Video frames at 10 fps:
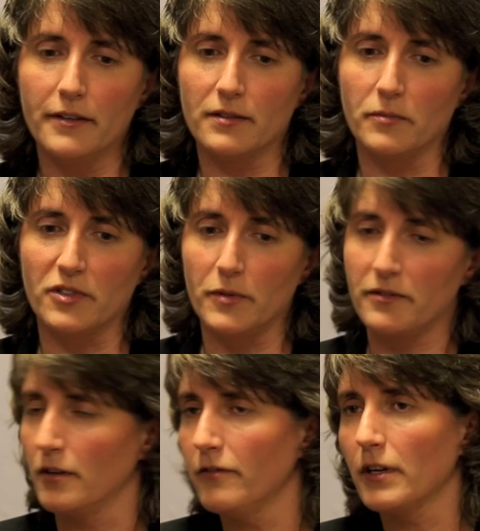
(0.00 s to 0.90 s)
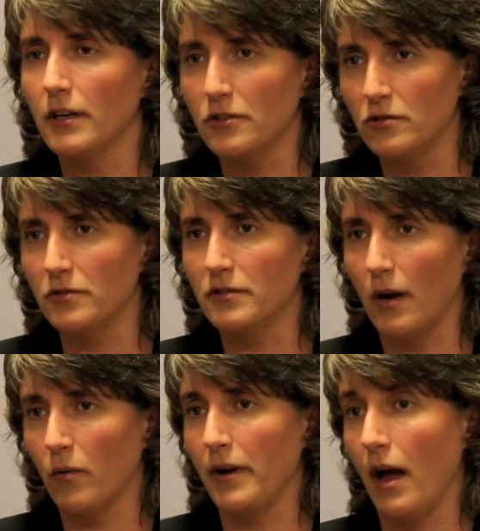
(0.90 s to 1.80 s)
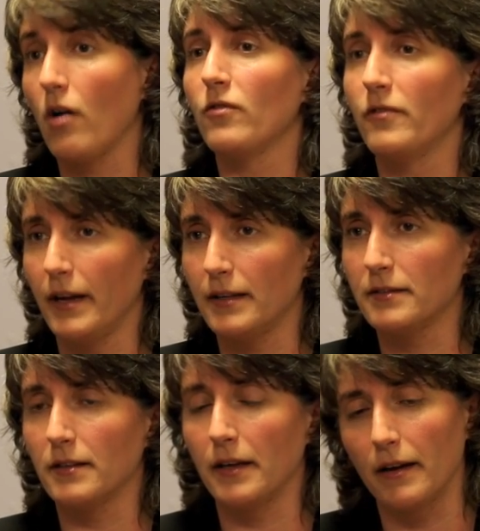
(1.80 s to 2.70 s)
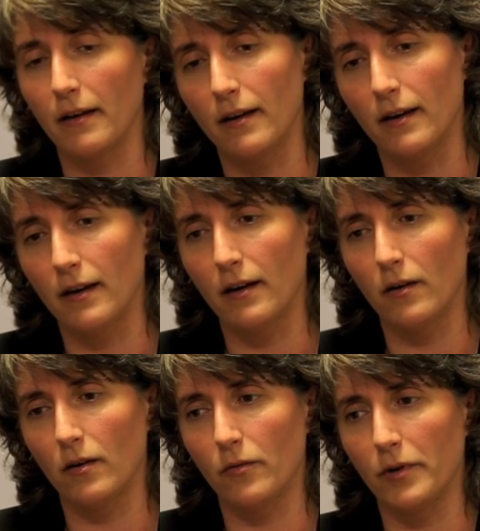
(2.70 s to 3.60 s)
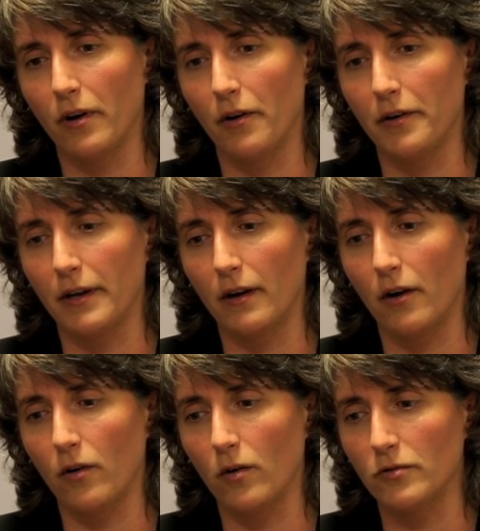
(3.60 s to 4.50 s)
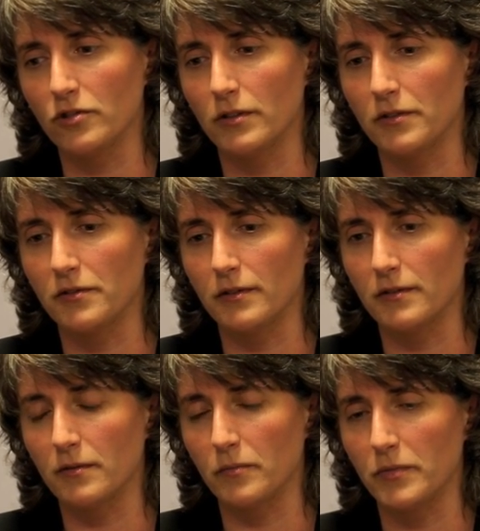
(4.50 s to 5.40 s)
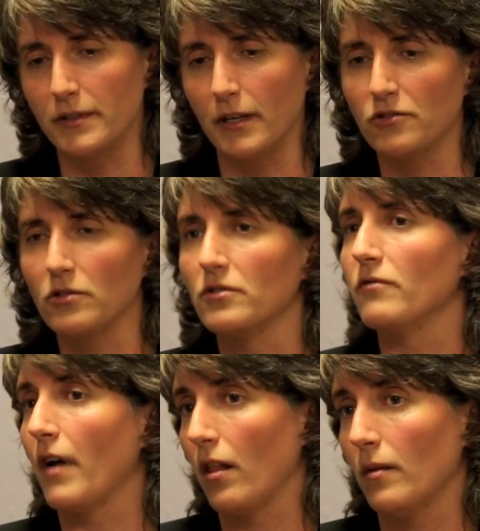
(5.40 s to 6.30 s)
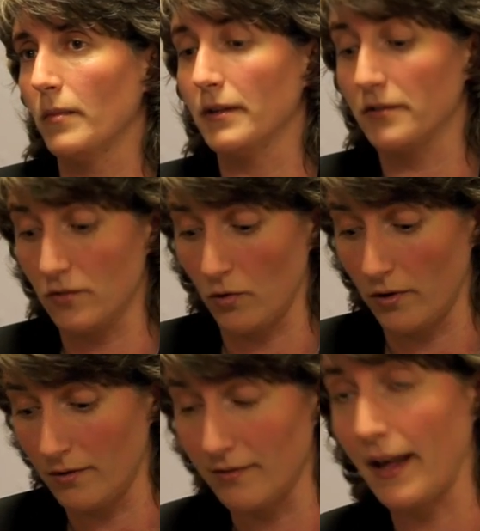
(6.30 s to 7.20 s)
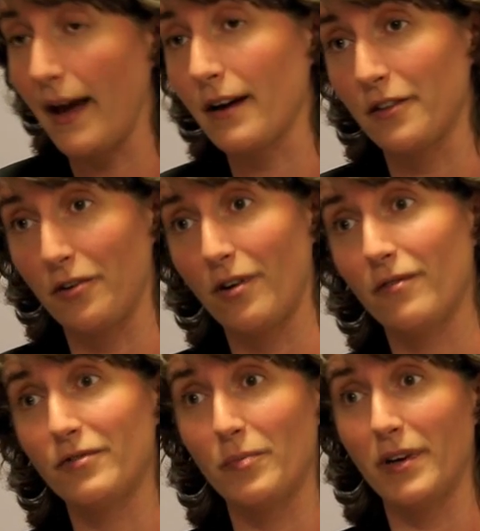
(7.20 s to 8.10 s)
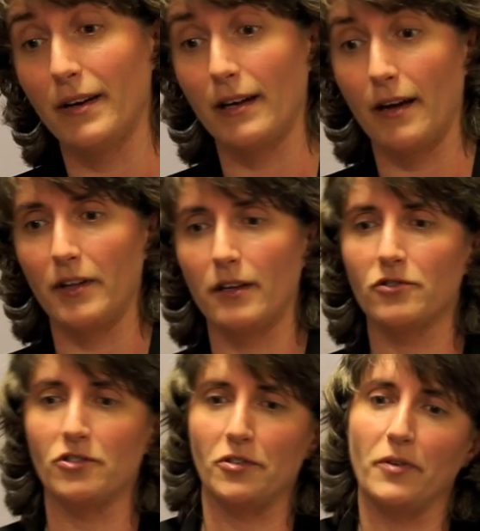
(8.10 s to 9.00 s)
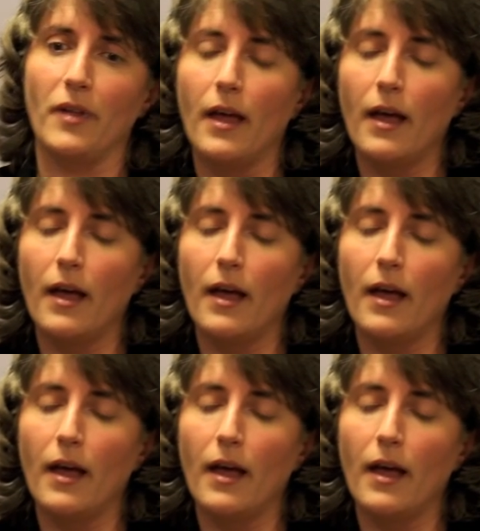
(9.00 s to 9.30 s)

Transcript: to some specific issues that we're now facing regarding our oceans and some potential developments or lack thereof, depending on the issue,